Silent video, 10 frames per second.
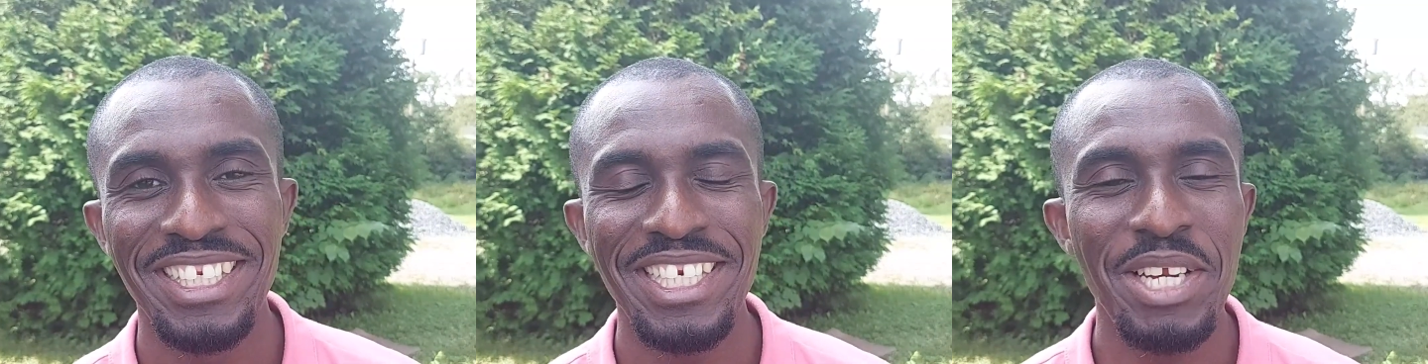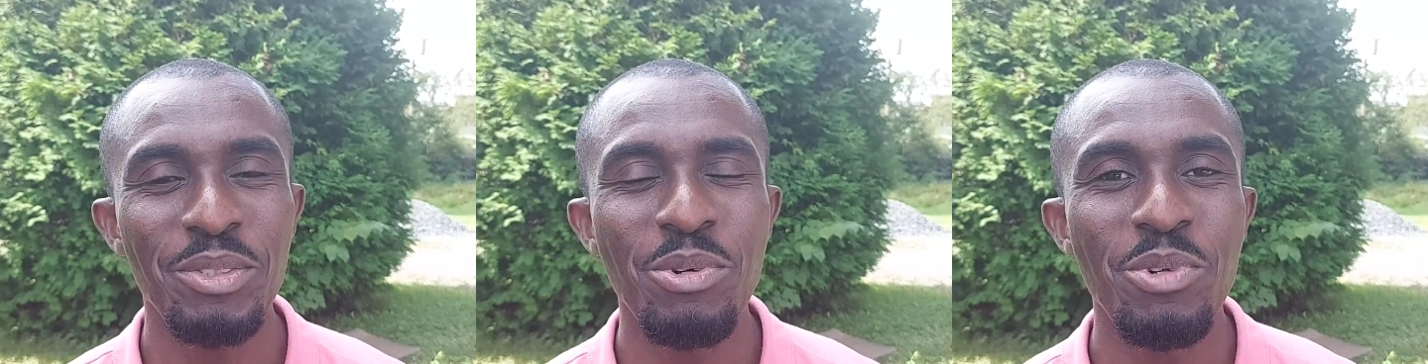
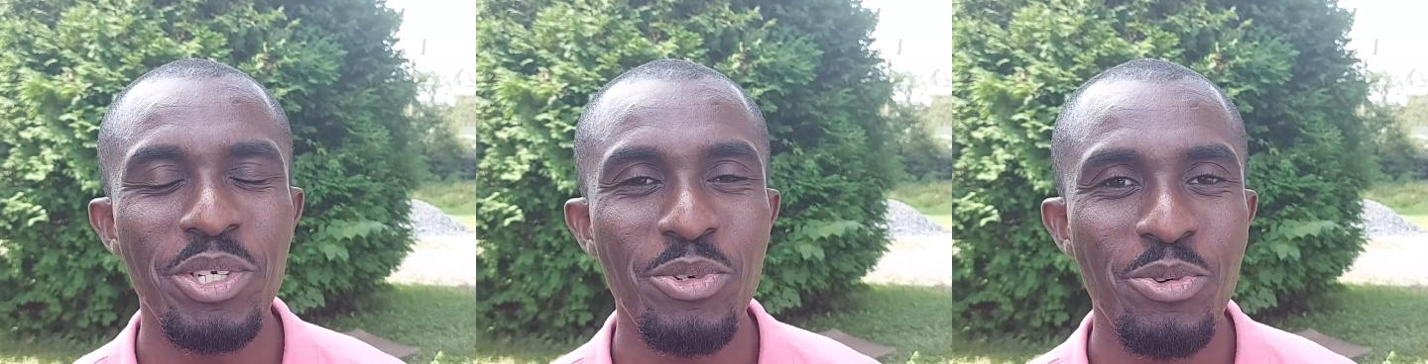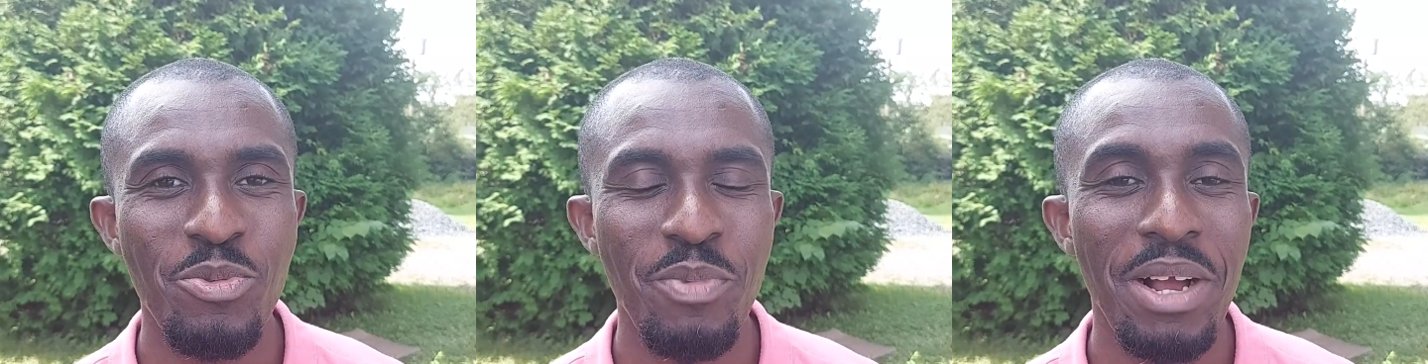That is what we
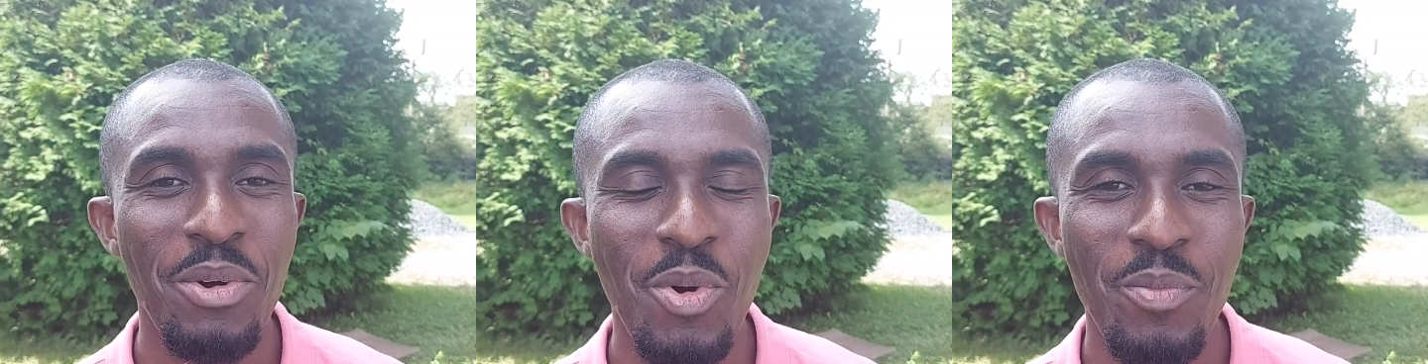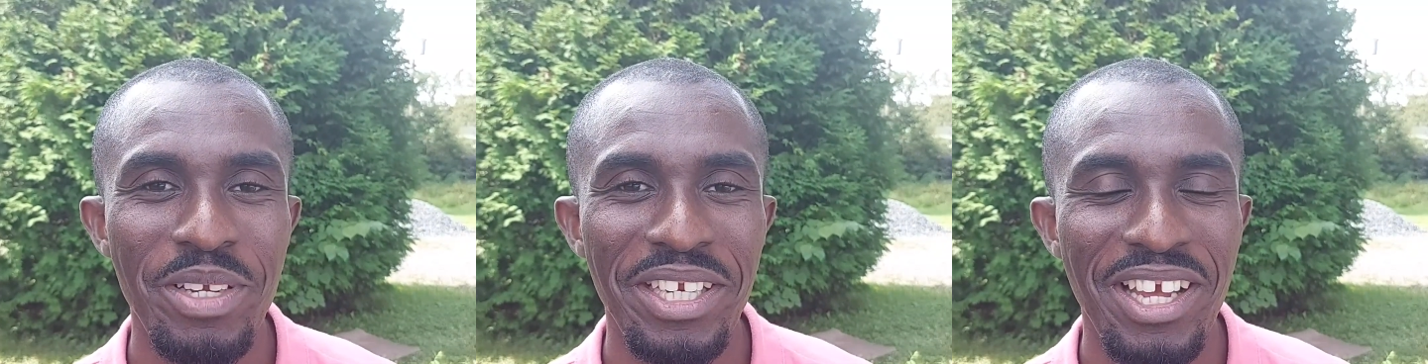do back
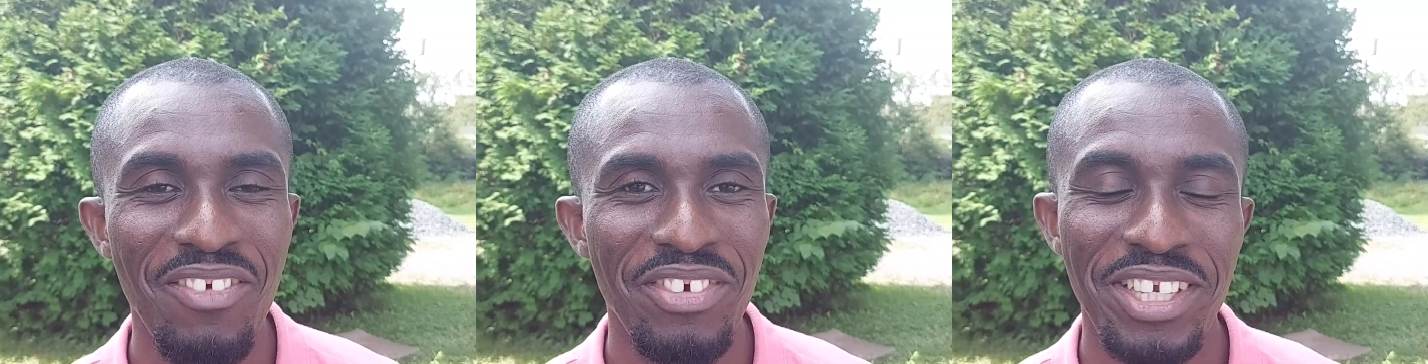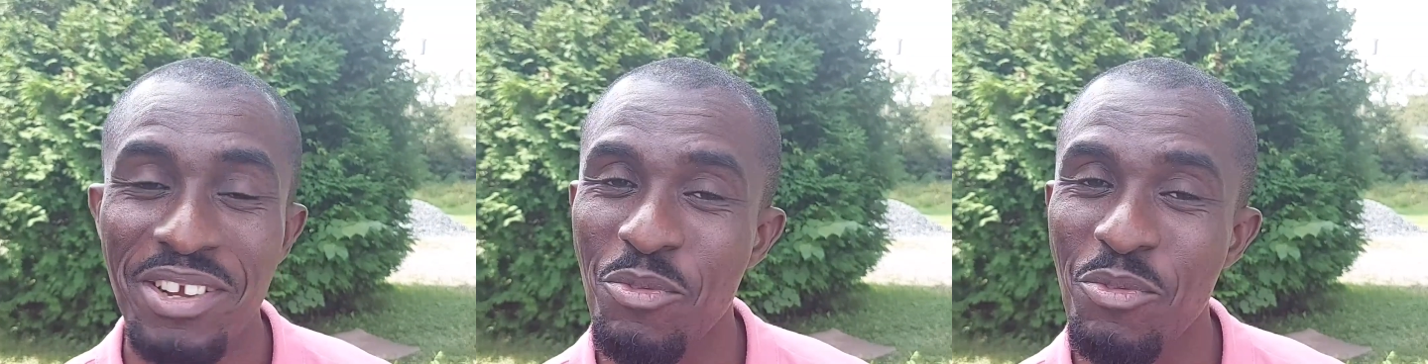home in Africa.